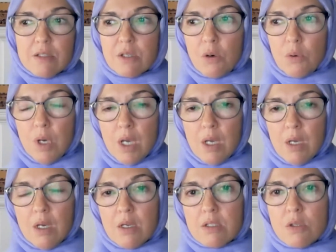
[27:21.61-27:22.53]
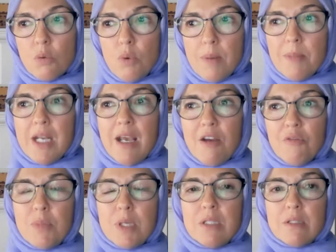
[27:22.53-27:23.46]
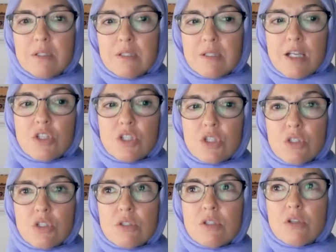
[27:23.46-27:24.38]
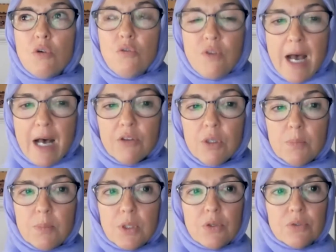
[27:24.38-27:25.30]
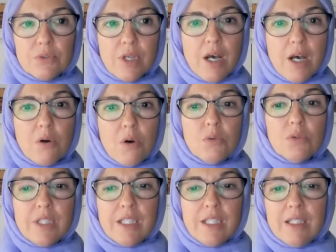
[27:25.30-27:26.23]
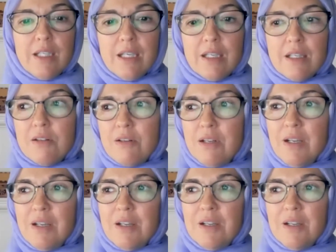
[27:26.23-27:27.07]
So women have been so valuable, not only in,